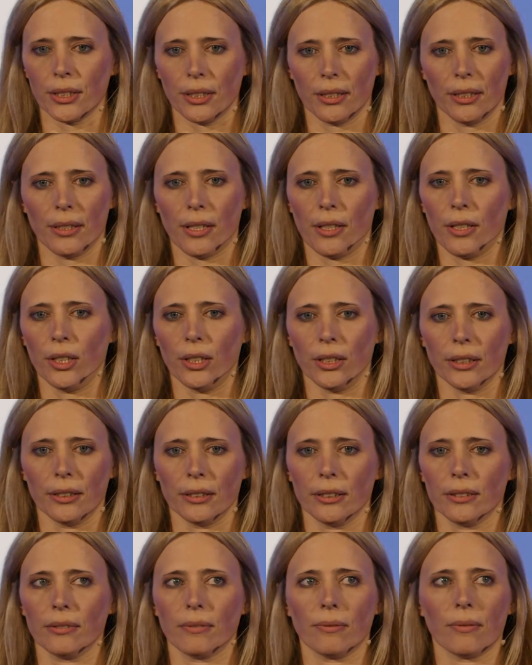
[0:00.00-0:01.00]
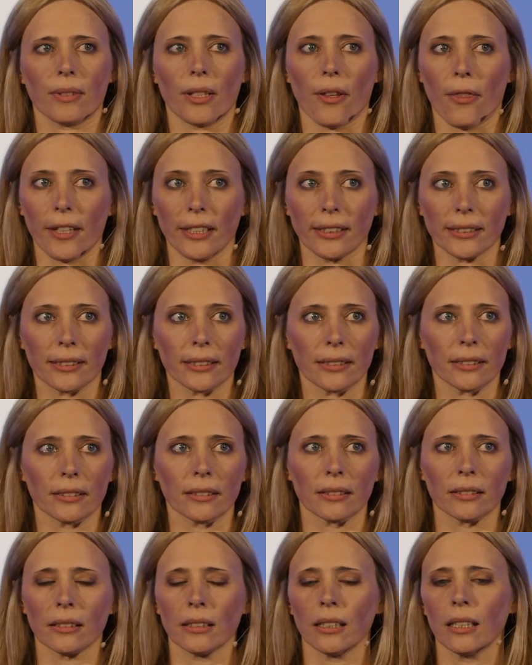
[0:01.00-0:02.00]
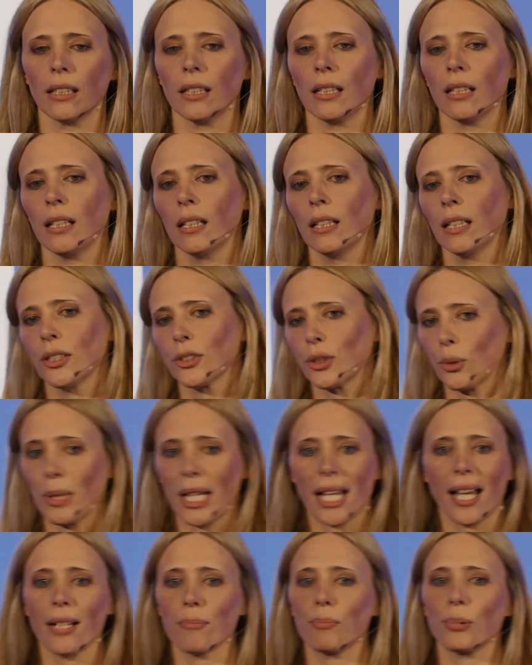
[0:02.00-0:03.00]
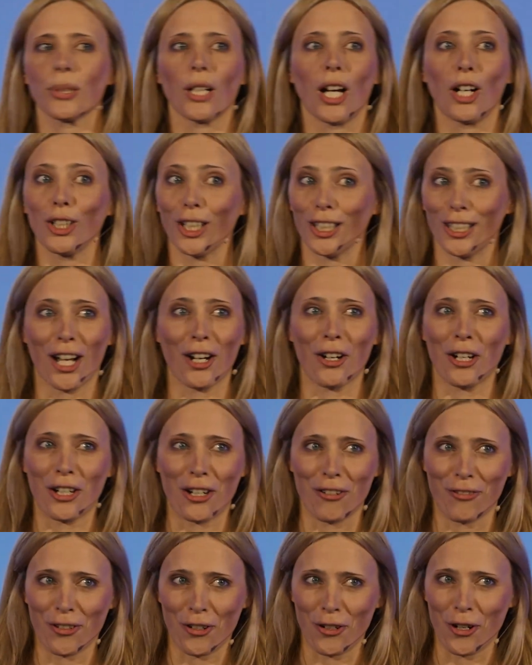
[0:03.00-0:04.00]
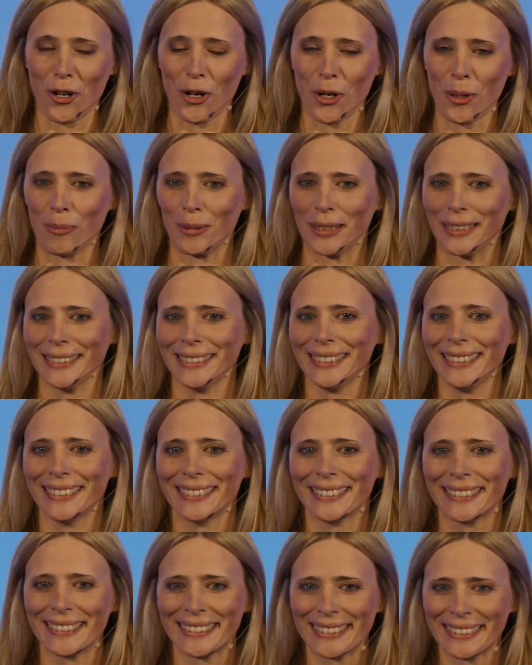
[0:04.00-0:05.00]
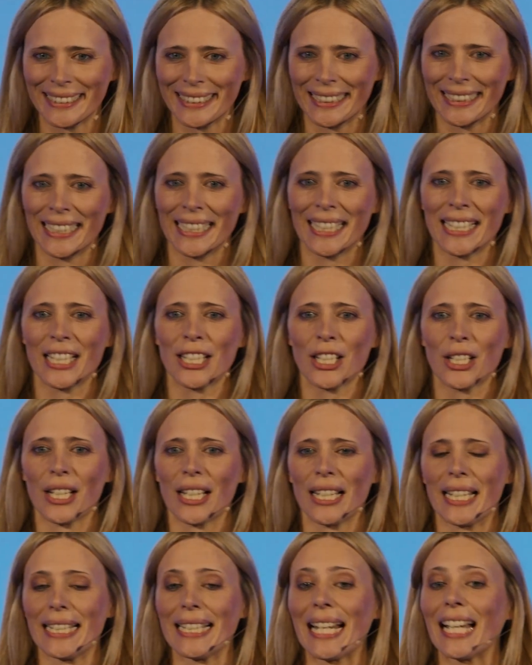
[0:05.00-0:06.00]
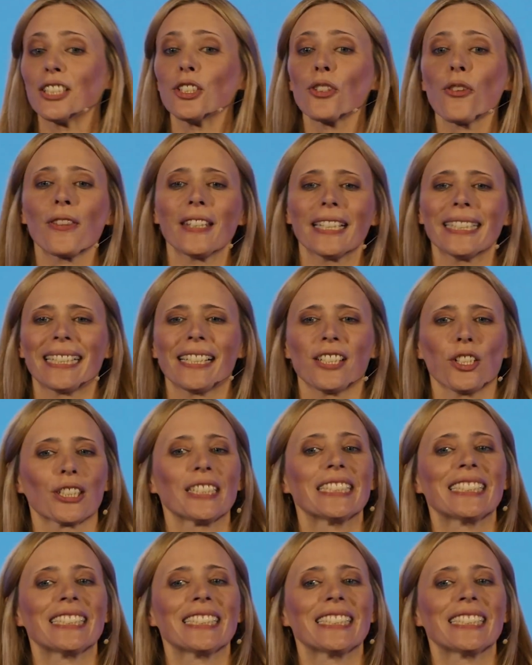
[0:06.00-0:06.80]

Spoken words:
the things. So we can't put all of our hope in it. And I don't think that